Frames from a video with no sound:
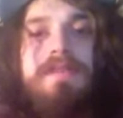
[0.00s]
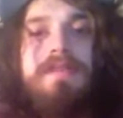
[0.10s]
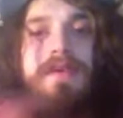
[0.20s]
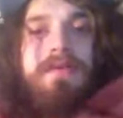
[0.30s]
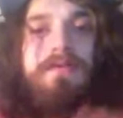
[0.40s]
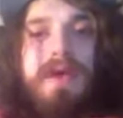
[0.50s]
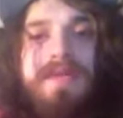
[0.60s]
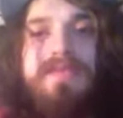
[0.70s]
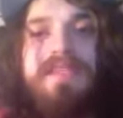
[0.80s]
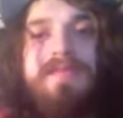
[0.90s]

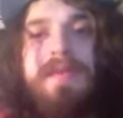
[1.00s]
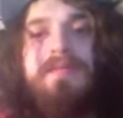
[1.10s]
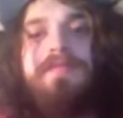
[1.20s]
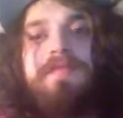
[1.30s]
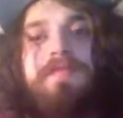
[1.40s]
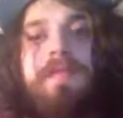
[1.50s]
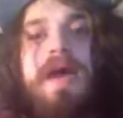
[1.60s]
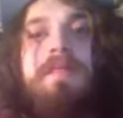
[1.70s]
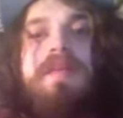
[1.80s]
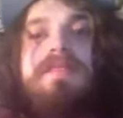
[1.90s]
erased these people from the
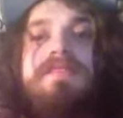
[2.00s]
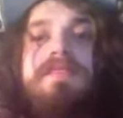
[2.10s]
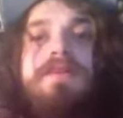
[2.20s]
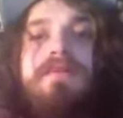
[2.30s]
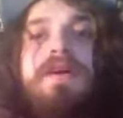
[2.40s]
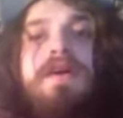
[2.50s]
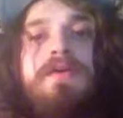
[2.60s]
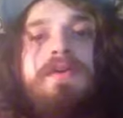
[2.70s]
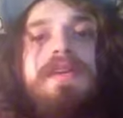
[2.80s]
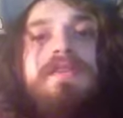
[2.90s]
map. So
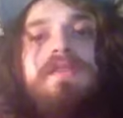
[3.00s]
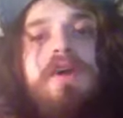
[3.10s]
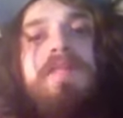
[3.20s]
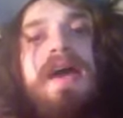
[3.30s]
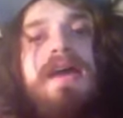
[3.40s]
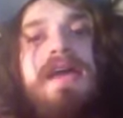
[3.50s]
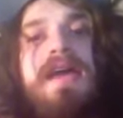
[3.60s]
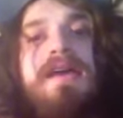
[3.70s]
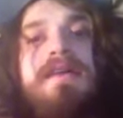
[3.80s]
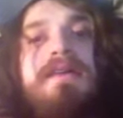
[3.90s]
we need to go back
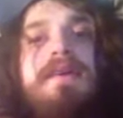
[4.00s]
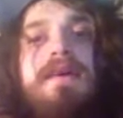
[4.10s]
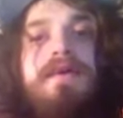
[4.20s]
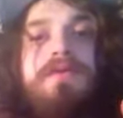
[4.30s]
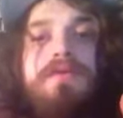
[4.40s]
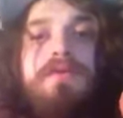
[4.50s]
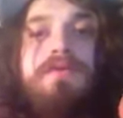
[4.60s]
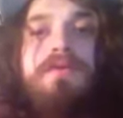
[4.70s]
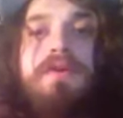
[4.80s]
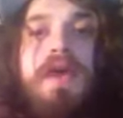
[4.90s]
and
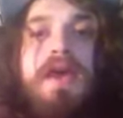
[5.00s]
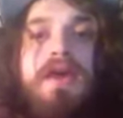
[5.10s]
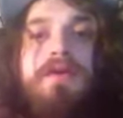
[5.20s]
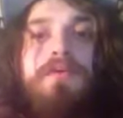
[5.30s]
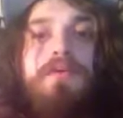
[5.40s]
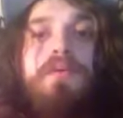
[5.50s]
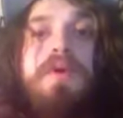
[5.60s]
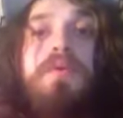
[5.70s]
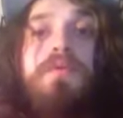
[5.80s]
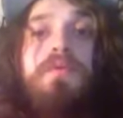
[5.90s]
look at
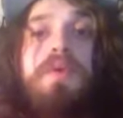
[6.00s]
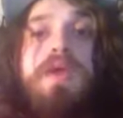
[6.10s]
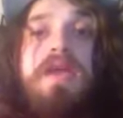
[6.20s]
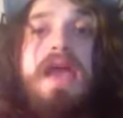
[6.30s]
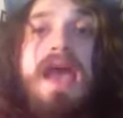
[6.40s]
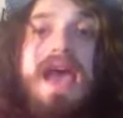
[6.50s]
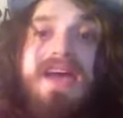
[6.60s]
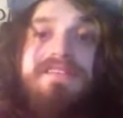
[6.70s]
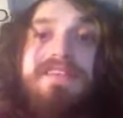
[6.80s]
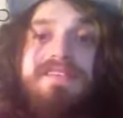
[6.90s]
what we
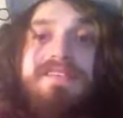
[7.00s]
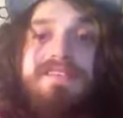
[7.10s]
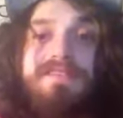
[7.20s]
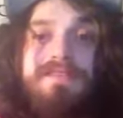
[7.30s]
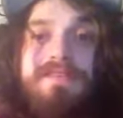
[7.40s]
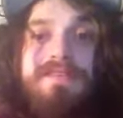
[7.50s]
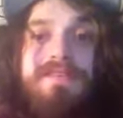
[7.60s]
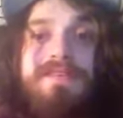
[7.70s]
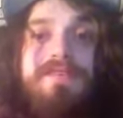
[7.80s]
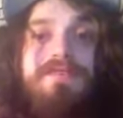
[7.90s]
haven't
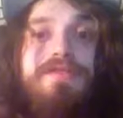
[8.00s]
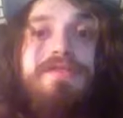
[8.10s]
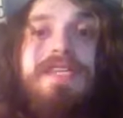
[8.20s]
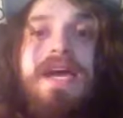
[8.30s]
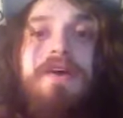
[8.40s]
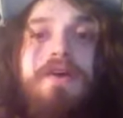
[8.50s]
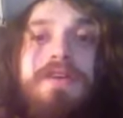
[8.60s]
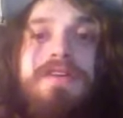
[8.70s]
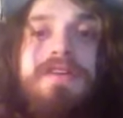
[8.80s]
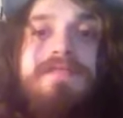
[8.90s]
looked at
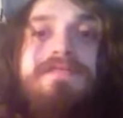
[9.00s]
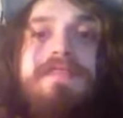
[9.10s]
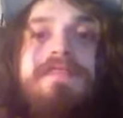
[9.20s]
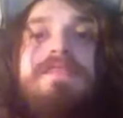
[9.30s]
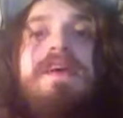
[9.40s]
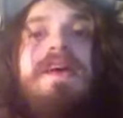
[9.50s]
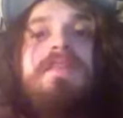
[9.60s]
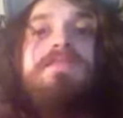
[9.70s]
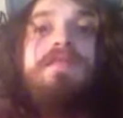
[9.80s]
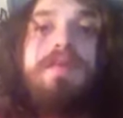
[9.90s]
hard enough. Because
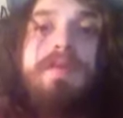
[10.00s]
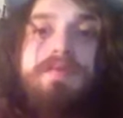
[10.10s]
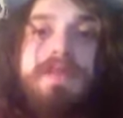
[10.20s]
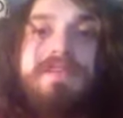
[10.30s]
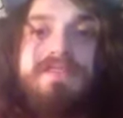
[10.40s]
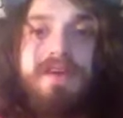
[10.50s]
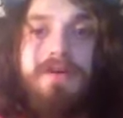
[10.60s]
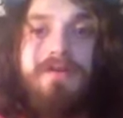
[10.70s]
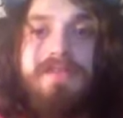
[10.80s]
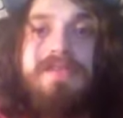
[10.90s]
if you look at people like
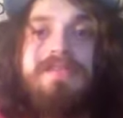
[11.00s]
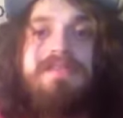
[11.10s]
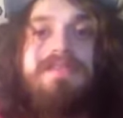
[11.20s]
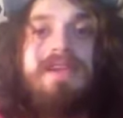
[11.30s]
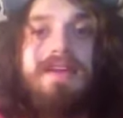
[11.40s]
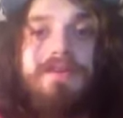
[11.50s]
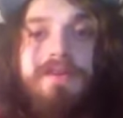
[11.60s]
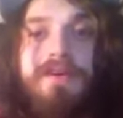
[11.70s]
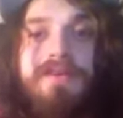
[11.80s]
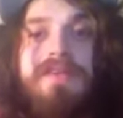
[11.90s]
Socrates, Santa
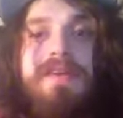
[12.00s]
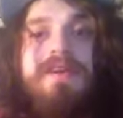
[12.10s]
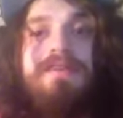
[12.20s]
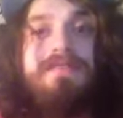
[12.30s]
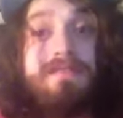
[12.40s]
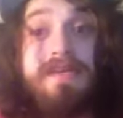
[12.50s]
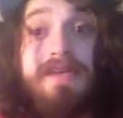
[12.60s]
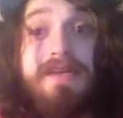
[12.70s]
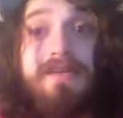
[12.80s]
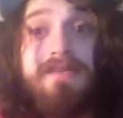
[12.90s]
Claus,
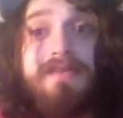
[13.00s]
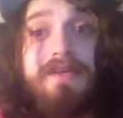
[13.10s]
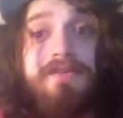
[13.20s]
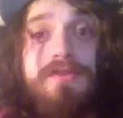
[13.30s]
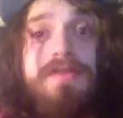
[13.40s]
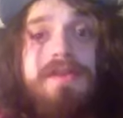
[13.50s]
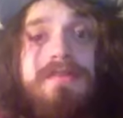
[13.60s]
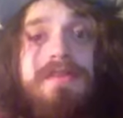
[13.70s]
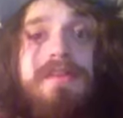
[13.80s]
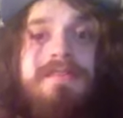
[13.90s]
Saint Nicholas, actually, not
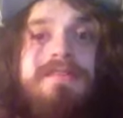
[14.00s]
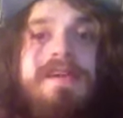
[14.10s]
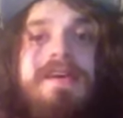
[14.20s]
Santa Claus,